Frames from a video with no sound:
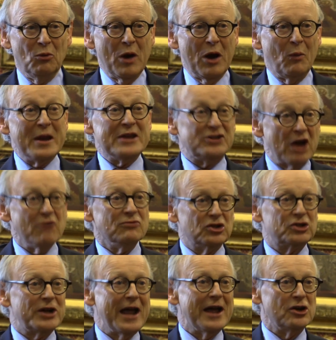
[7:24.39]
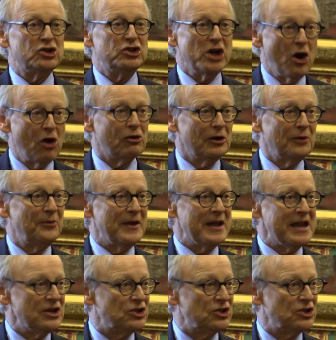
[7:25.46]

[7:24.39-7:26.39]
where we don't share geography,